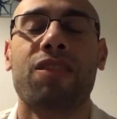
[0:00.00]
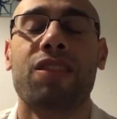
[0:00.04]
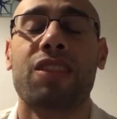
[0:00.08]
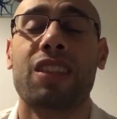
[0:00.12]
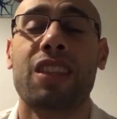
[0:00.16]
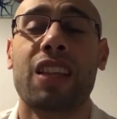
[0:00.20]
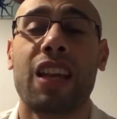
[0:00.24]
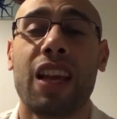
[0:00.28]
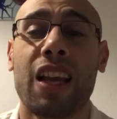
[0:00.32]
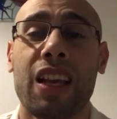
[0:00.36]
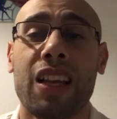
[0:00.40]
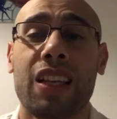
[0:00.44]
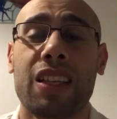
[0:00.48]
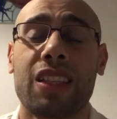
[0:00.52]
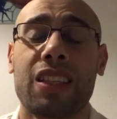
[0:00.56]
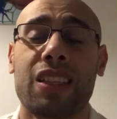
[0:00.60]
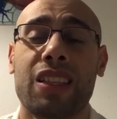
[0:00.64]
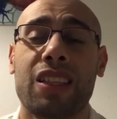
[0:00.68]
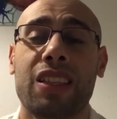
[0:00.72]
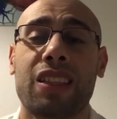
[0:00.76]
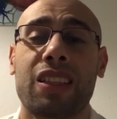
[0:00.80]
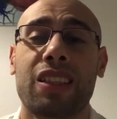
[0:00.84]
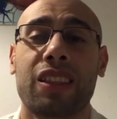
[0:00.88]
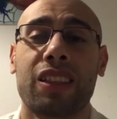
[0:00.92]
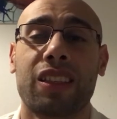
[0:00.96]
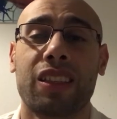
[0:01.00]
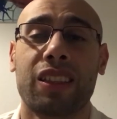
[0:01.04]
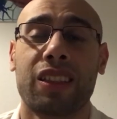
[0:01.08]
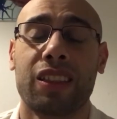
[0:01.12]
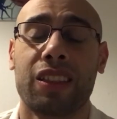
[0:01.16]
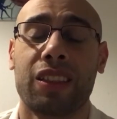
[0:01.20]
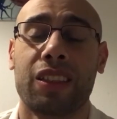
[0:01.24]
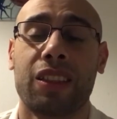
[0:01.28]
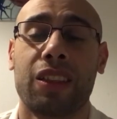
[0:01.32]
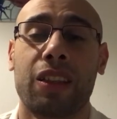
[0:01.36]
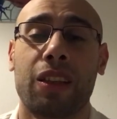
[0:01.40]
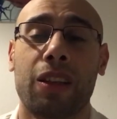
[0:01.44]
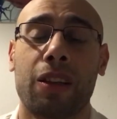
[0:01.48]
test,
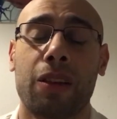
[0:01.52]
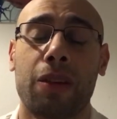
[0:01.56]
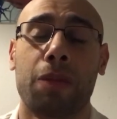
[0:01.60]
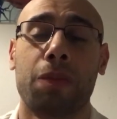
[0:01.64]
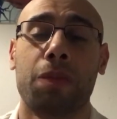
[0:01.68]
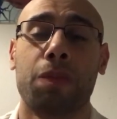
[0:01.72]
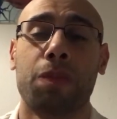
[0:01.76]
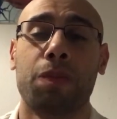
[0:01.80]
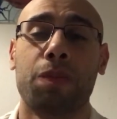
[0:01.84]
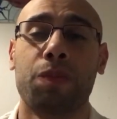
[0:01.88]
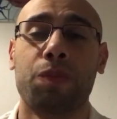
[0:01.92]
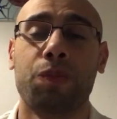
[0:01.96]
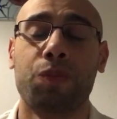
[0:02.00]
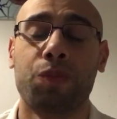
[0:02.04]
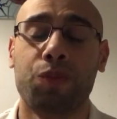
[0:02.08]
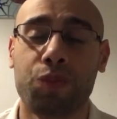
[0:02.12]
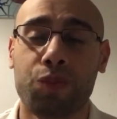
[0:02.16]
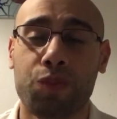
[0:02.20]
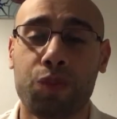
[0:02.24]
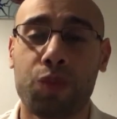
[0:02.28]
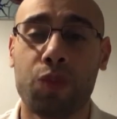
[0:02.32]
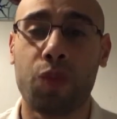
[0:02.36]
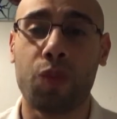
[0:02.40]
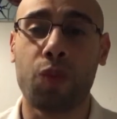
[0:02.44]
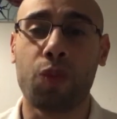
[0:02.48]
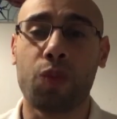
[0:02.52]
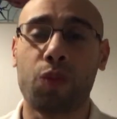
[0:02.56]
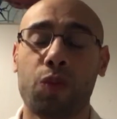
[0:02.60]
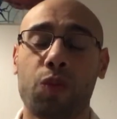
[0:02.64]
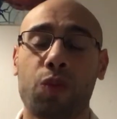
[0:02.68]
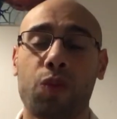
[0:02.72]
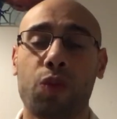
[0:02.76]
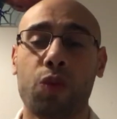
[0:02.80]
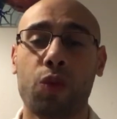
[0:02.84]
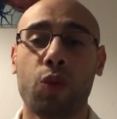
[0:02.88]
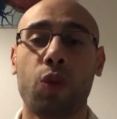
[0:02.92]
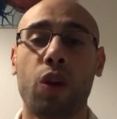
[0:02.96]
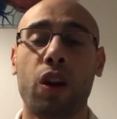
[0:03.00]

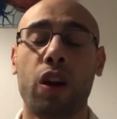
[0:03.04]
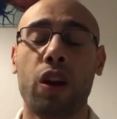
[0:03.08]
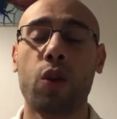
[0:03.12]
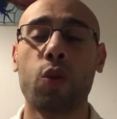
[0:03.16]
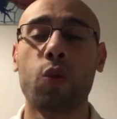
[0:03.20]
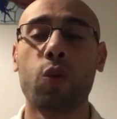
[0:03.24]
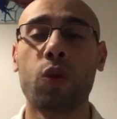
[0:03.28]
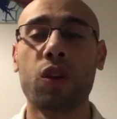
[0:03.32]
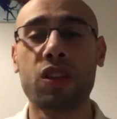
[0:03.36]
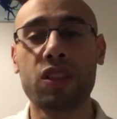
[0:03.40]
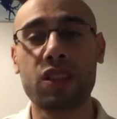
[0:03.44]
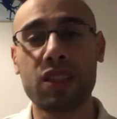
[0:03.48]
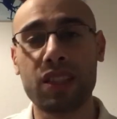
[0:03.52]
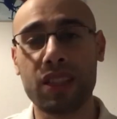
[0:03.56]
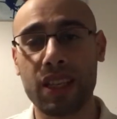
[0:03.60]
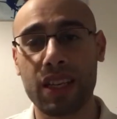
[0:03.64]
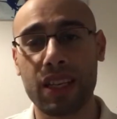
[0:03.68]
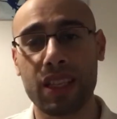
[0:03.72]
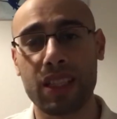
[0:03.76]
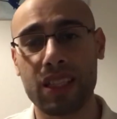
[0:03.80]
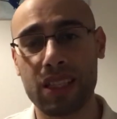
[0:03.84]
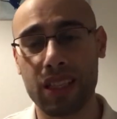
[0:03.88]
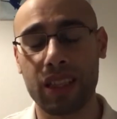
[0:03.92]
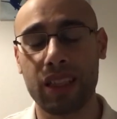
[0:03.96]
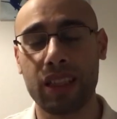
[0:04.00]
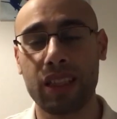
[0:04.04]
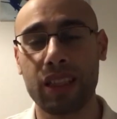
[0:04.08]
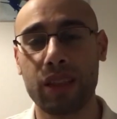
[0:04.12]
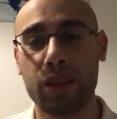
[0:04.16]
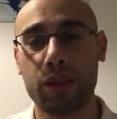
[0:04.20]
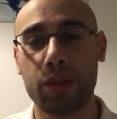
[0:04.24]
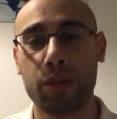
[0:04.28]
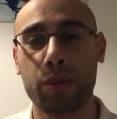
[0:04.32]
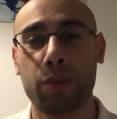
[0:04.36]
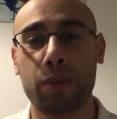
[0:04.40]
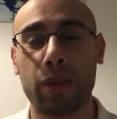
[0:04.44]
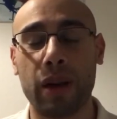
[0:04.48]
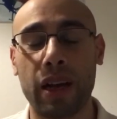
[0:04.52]
where he was tested
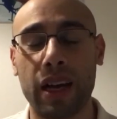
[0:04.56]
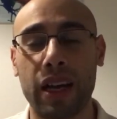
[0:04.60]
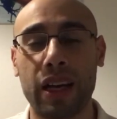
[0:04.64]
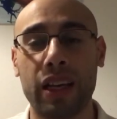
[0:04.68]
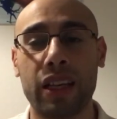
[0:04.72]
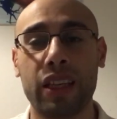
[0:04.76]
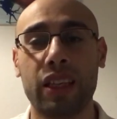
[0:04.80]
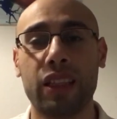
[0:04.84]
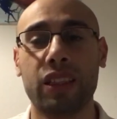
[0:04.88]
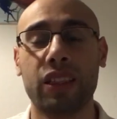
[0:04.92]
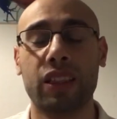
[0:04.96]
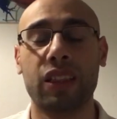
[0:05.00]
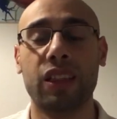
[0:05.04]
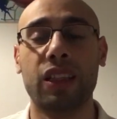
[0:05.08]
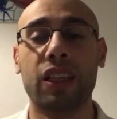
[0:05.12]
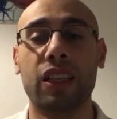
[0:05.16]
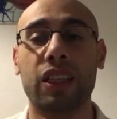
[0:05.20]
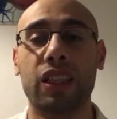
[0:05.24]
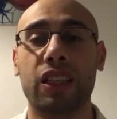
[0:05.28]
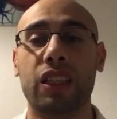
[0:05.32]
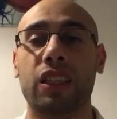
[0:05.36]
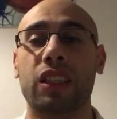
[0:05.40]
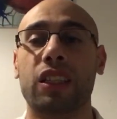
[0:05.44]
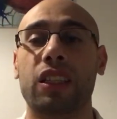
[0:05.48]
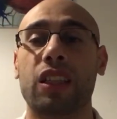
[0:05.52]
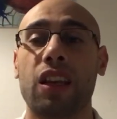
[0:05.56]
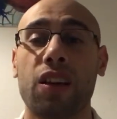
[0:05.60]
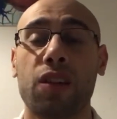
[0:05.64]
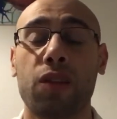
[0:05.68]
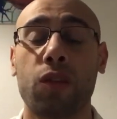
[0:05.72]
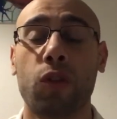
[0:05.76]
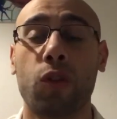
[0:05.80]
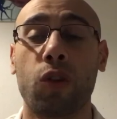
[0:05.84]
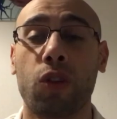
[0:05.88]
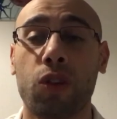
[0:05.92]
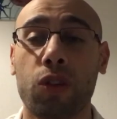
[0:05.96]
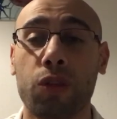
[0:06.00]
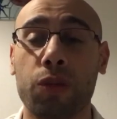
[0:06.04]
by the
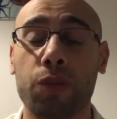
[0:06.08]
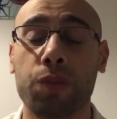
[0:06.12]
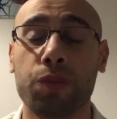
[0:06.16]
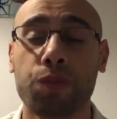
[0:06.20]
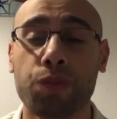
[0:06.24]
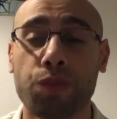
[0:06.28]
devil,